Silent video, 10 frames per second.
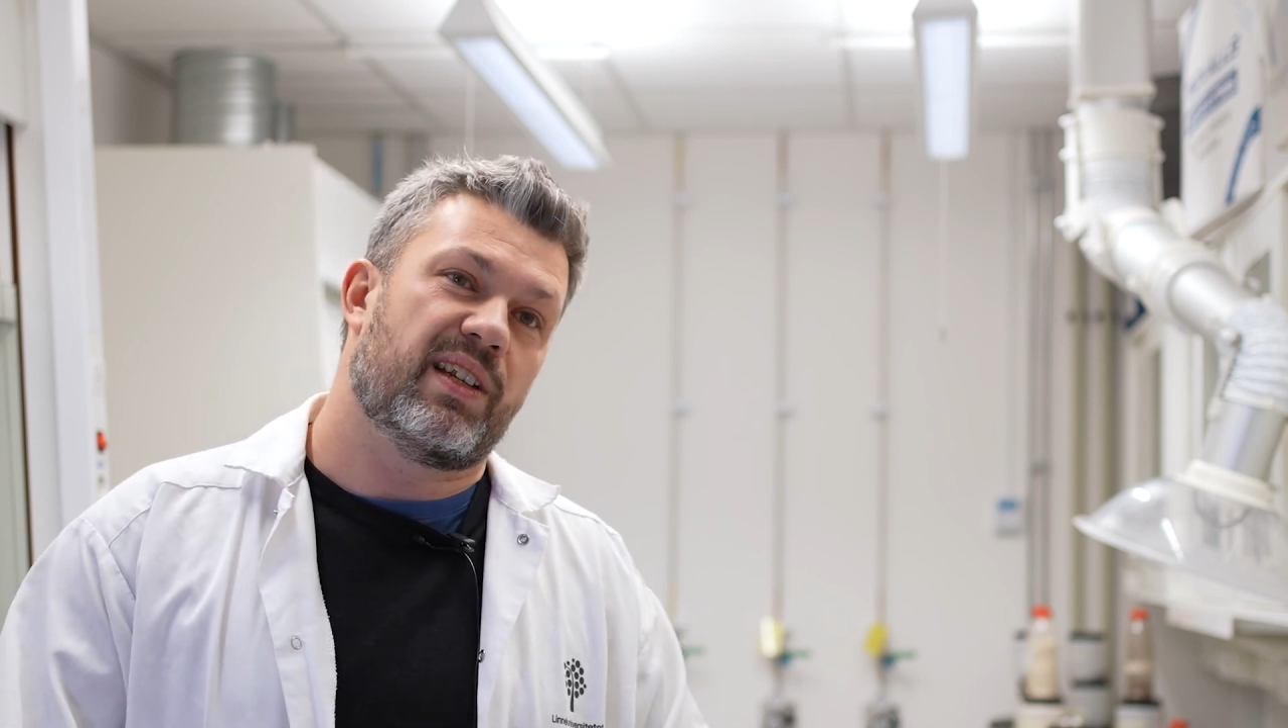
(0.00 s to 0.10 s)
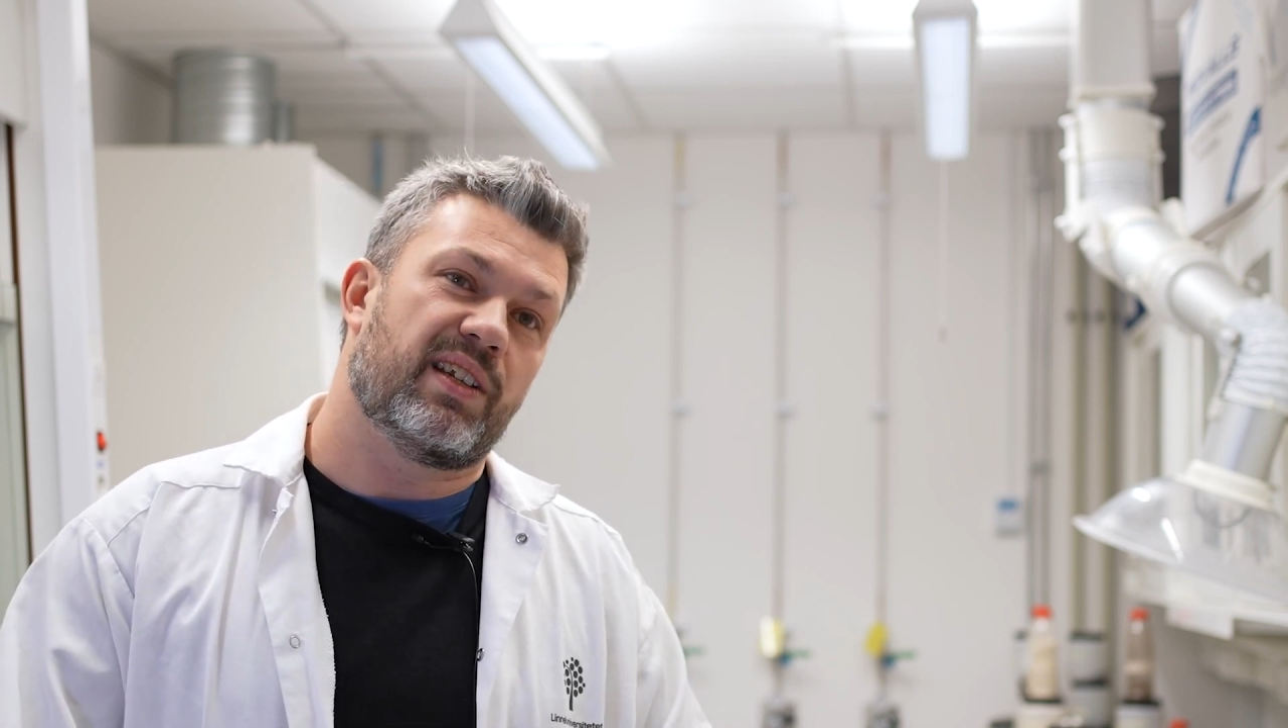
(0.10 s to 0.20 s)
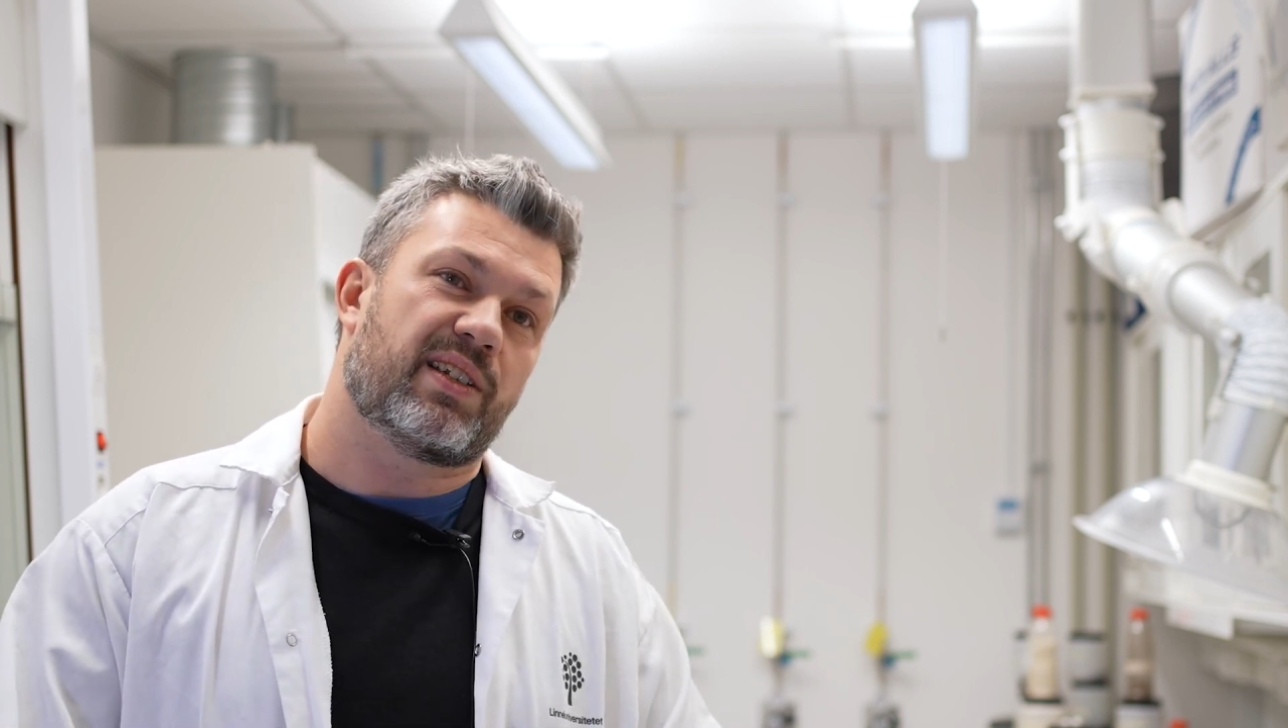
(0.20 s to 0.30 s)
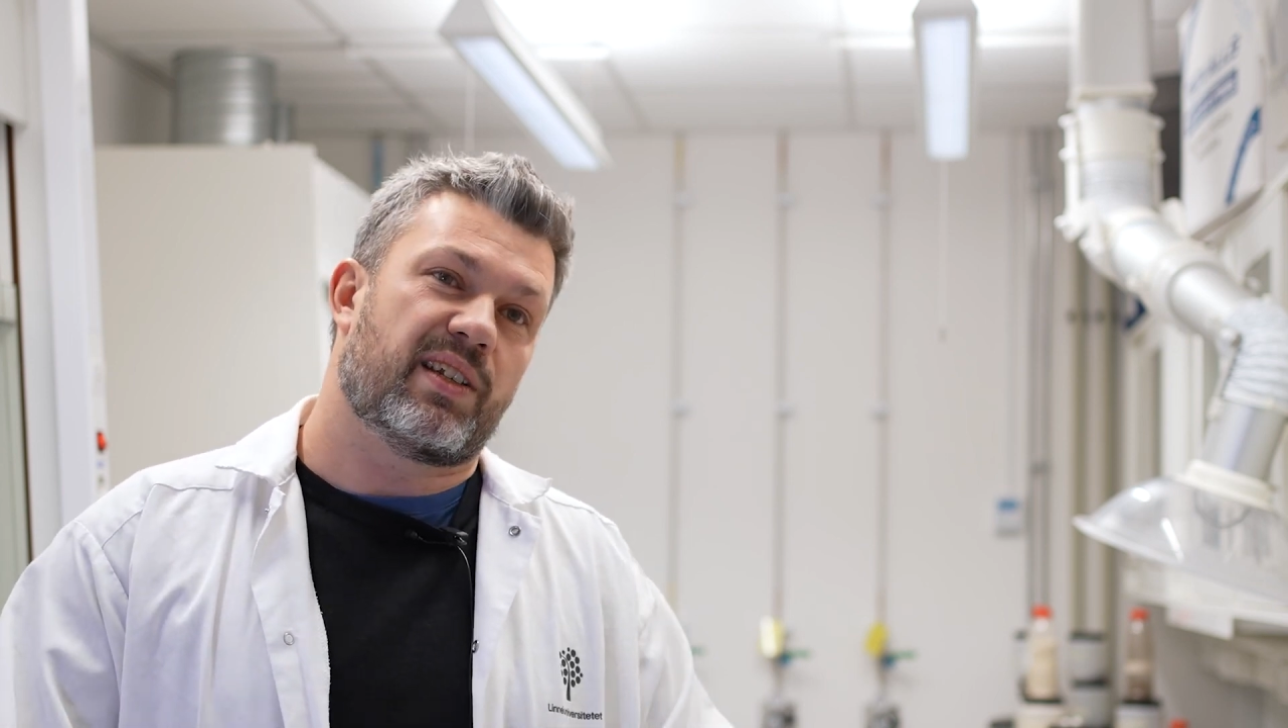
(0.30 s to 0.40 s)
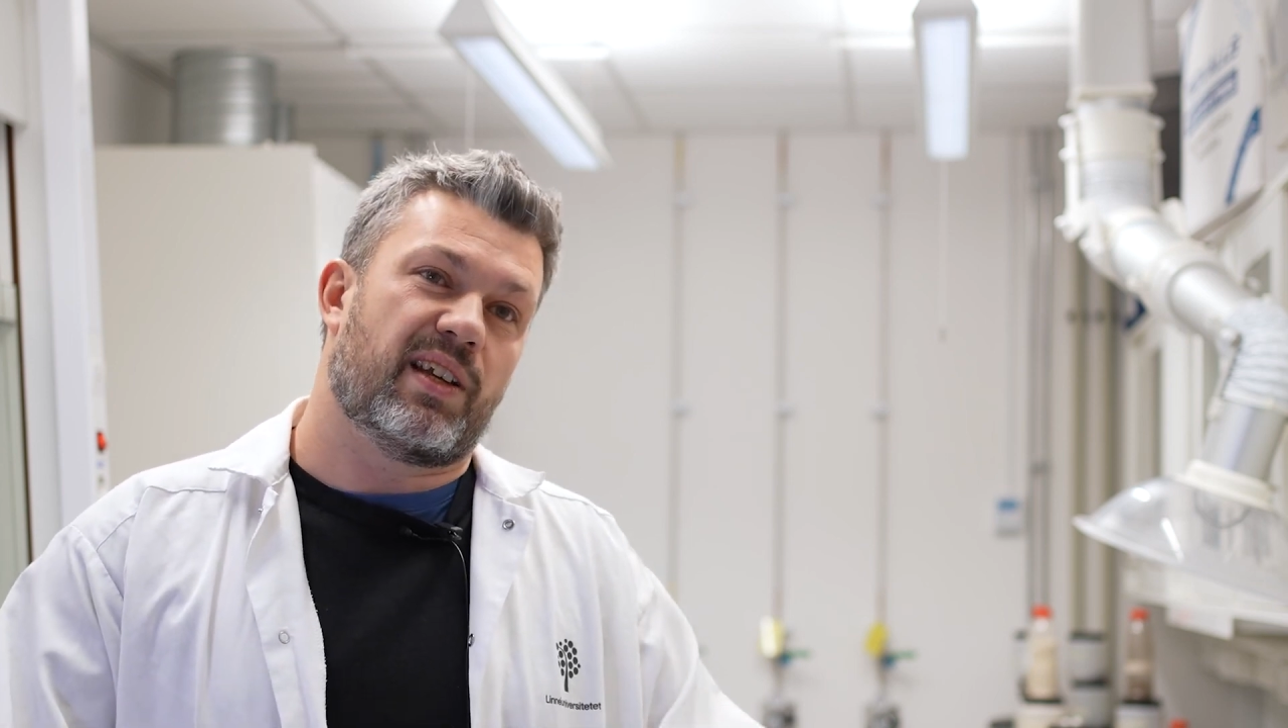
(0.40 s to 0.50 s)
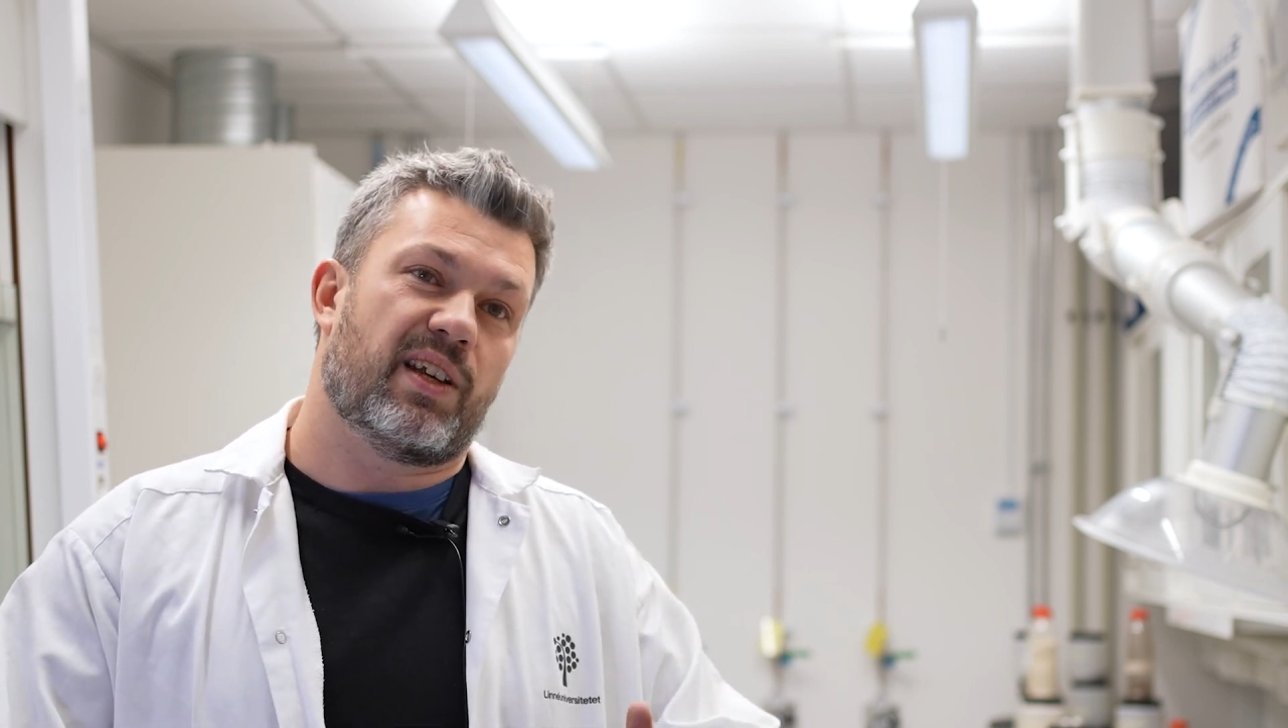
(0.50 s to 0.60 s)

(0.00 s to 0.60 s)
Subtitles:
this